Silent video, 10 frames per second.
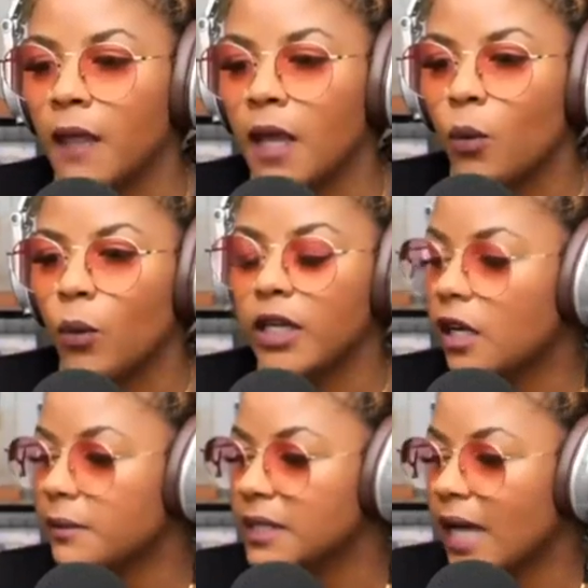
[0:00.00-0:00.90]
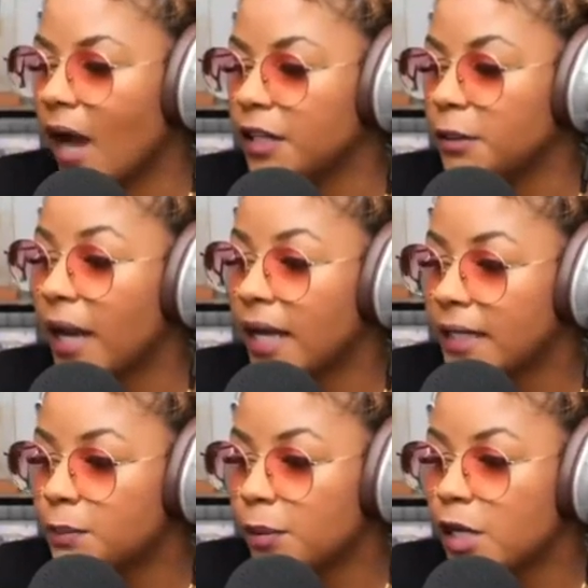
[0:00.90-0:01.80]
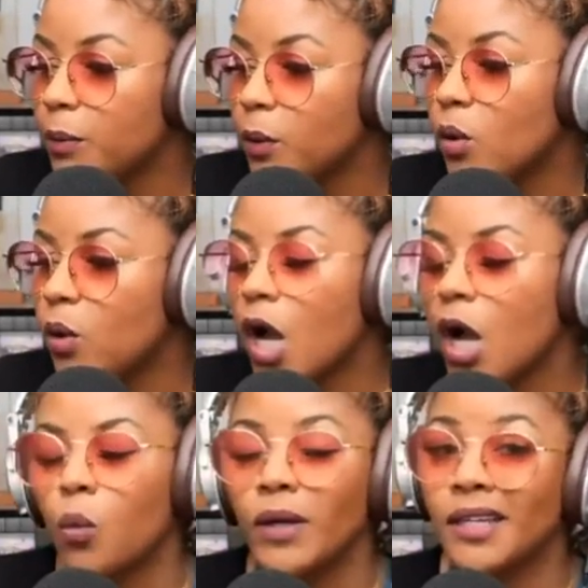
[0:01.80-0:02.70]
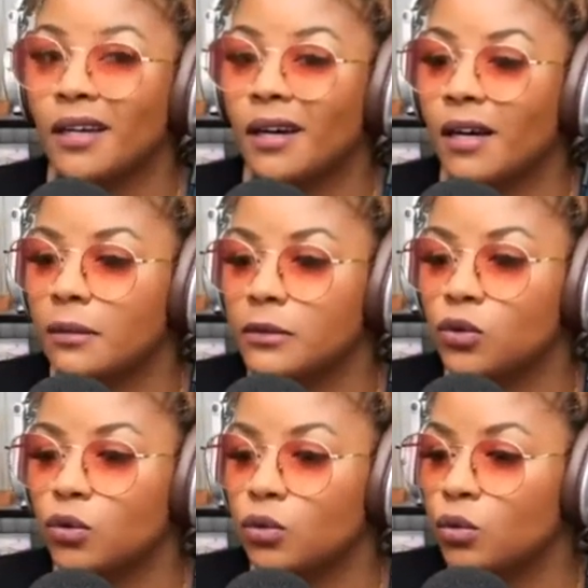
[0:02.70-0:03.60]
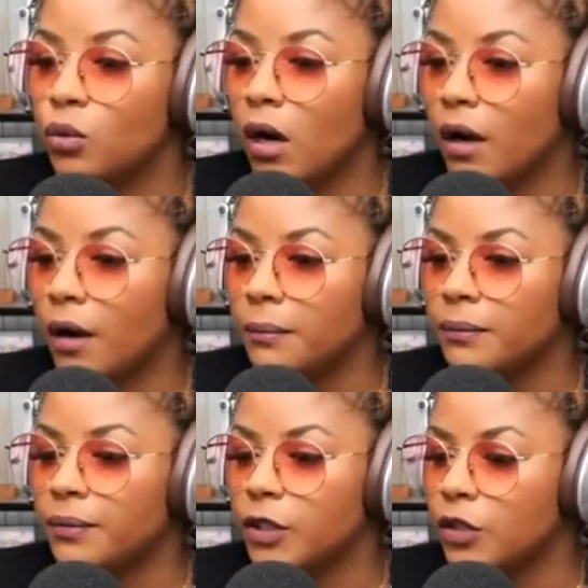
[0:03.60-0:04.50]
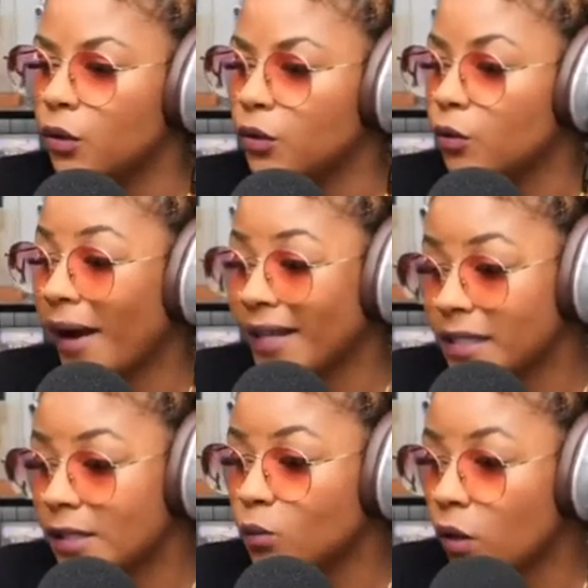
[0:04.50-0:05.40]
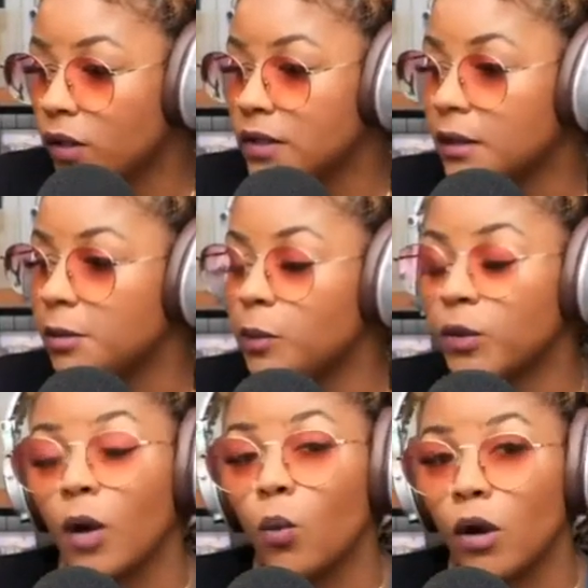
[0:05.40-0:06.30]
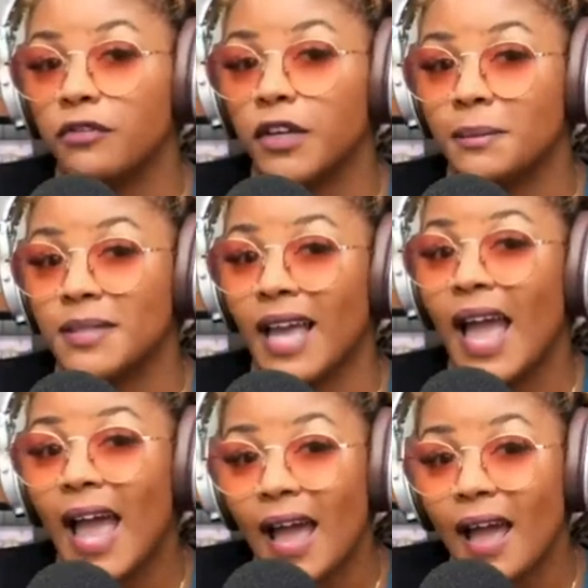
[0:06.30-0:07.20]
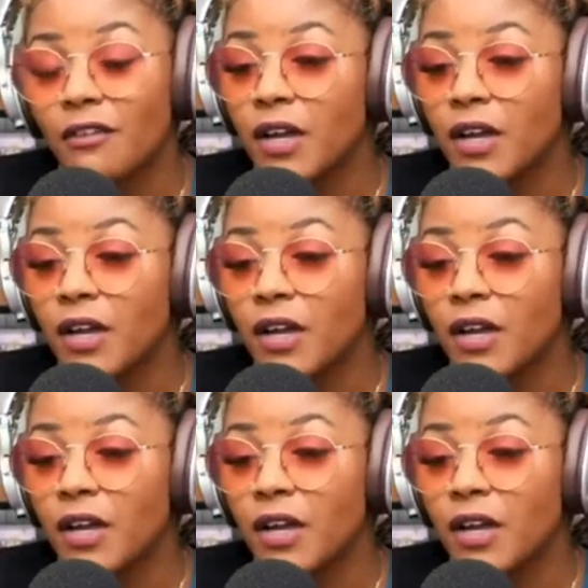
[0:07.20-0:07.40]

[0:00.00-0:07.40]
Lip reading: when it comes to how he pays people, when it comes to the rights he wants the people that work for him to have,